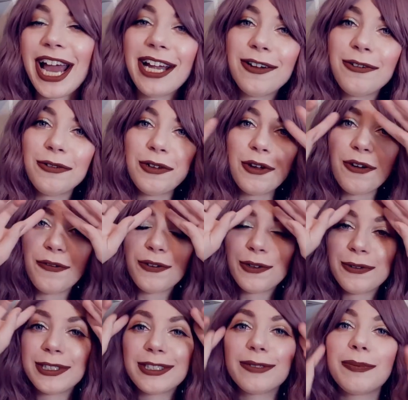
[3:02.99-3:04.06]
I don't know if it
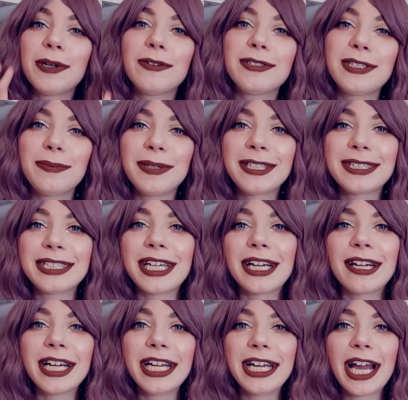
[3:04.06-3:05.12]
was supposed to be
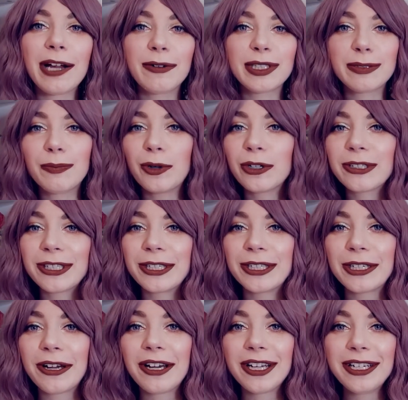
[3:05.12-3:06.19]
scary. I was more
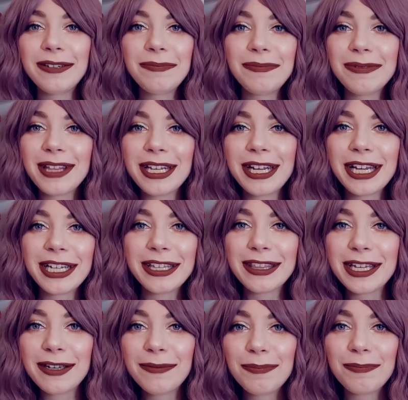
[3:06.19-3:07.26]
turned on than
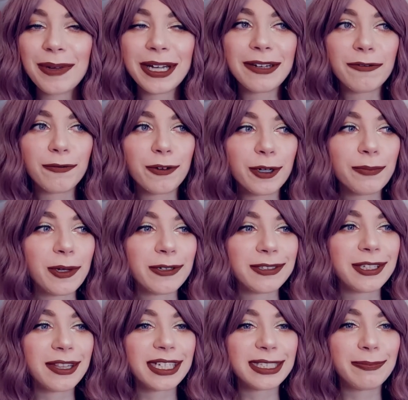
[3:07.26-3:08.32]
anything for
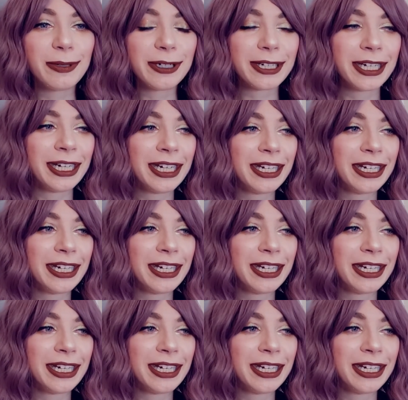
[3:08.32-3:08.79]
most of this book.